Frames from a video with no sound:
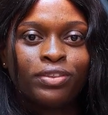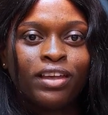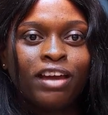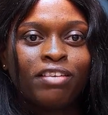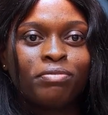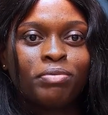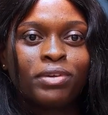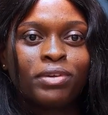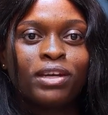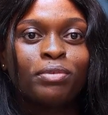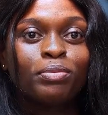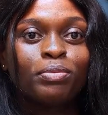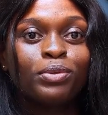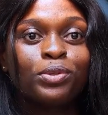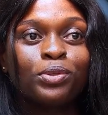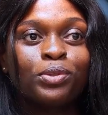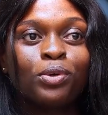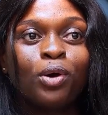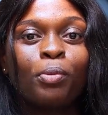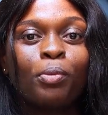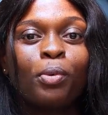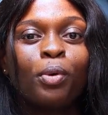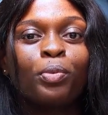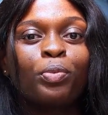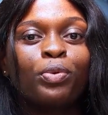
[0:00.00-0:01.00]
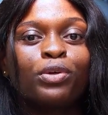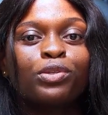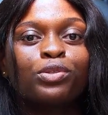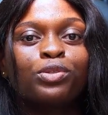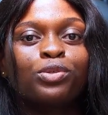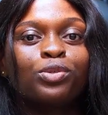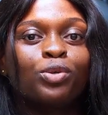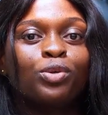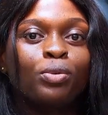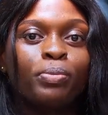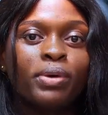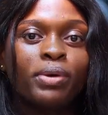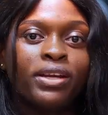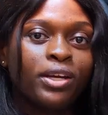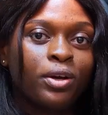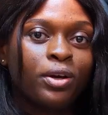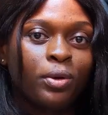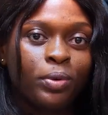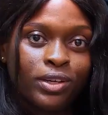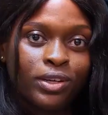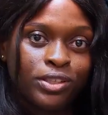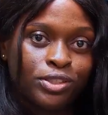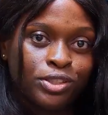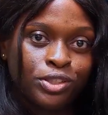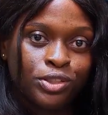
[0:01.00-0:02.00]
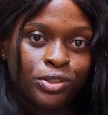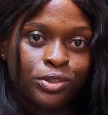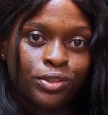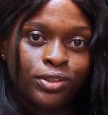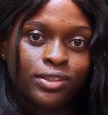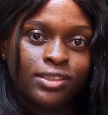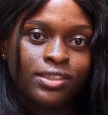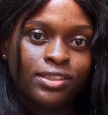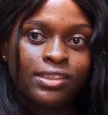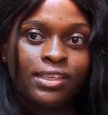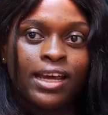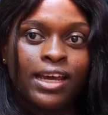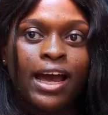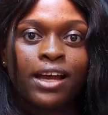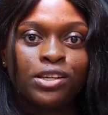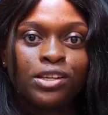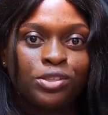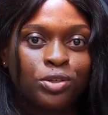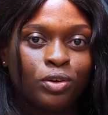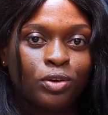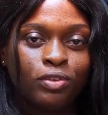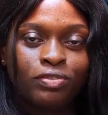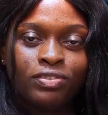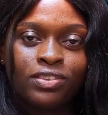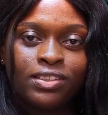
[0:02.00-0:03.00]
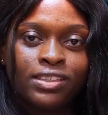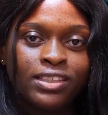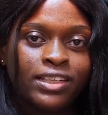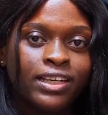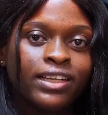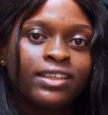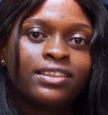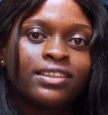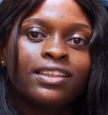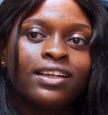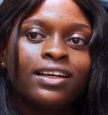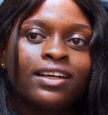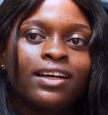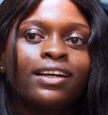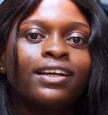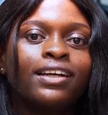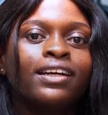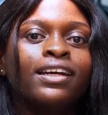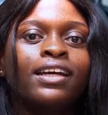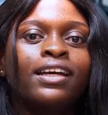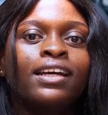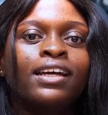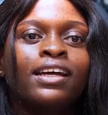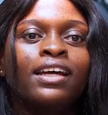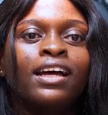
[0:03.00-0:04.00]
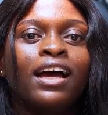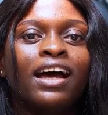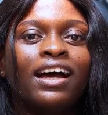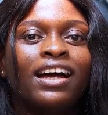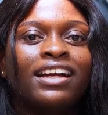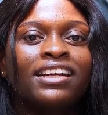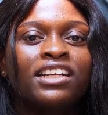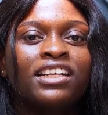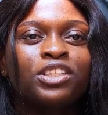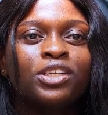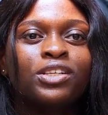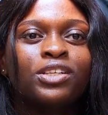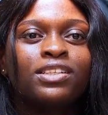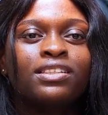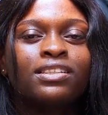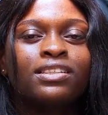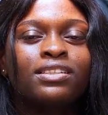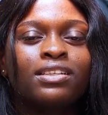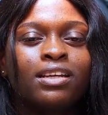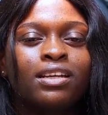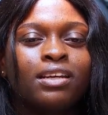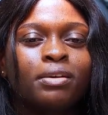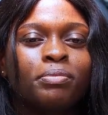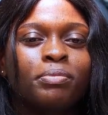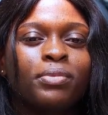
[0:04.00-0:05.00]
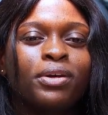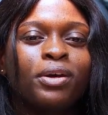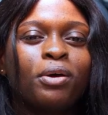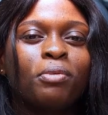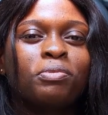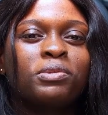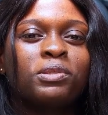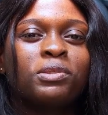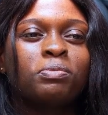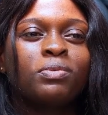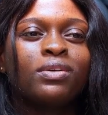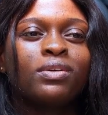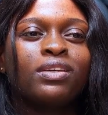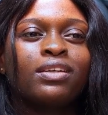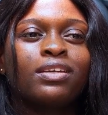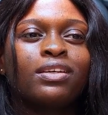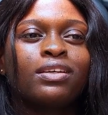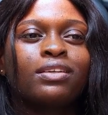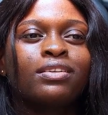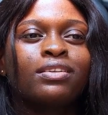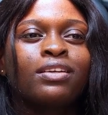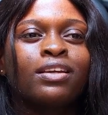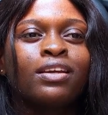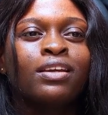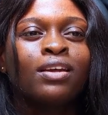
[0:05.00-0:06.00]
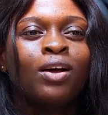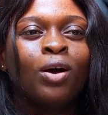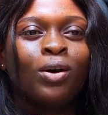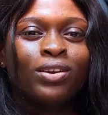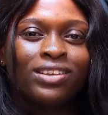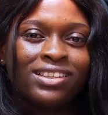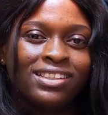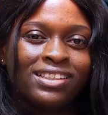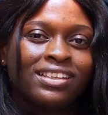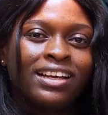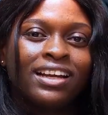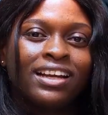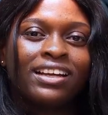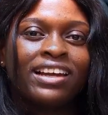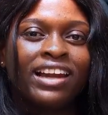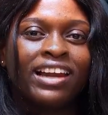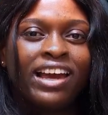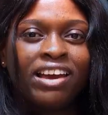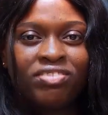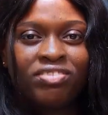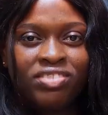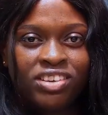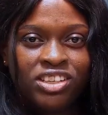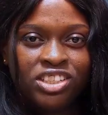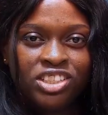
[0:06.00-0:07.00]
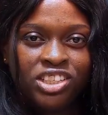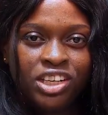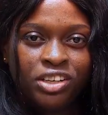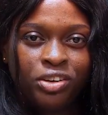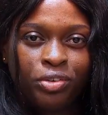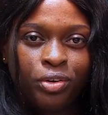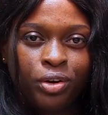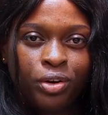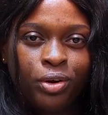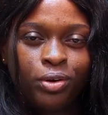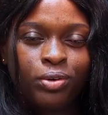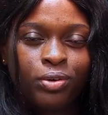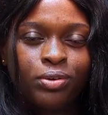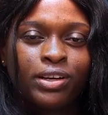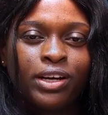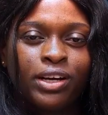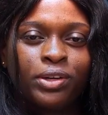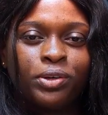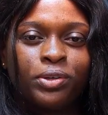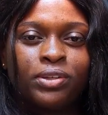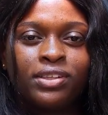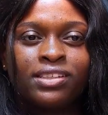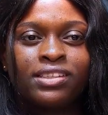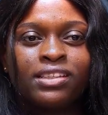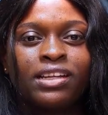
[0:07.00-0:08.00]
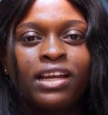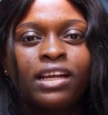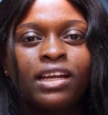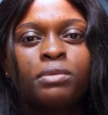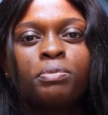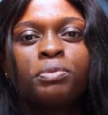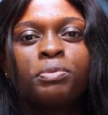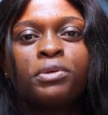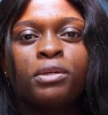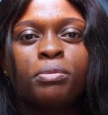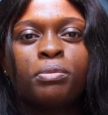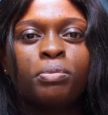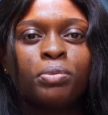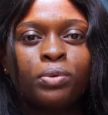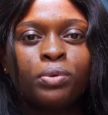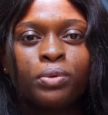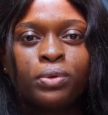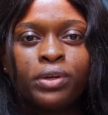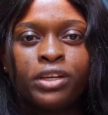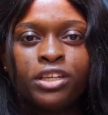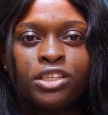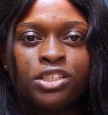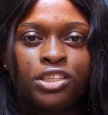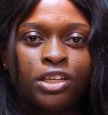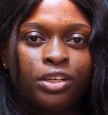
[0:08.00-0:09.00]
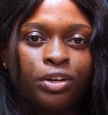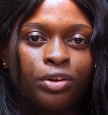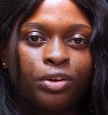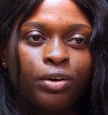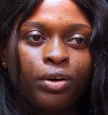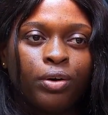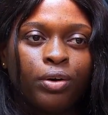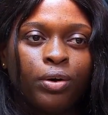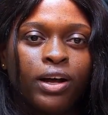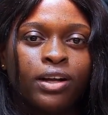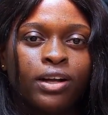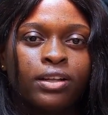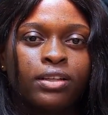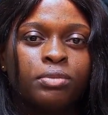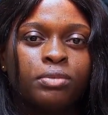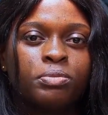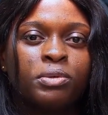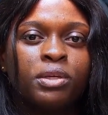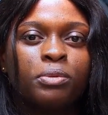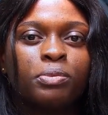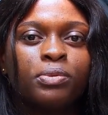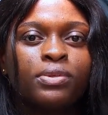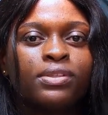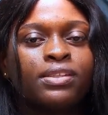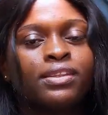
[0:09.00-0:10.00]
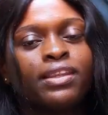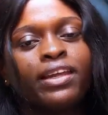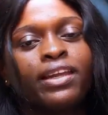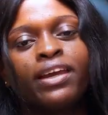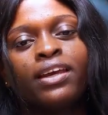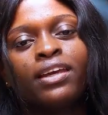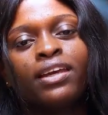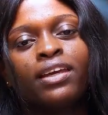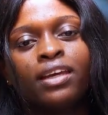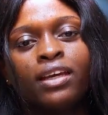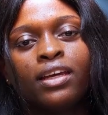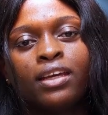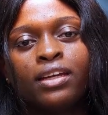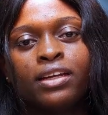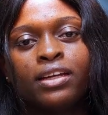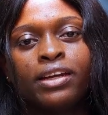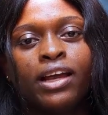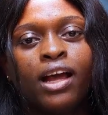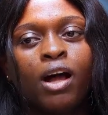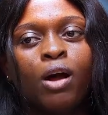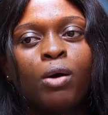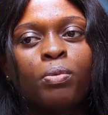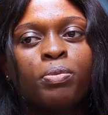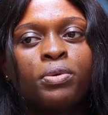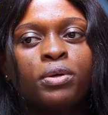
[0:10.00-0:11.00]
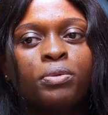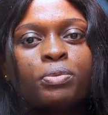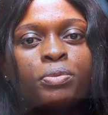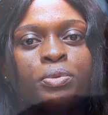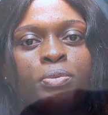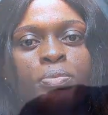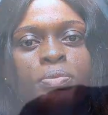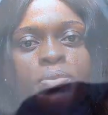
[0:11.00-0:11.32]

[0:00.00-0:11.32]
I've been able to come up with so many questions to ask of the data, and it just helps me understand life in general and understand people in general and people's thinking and how people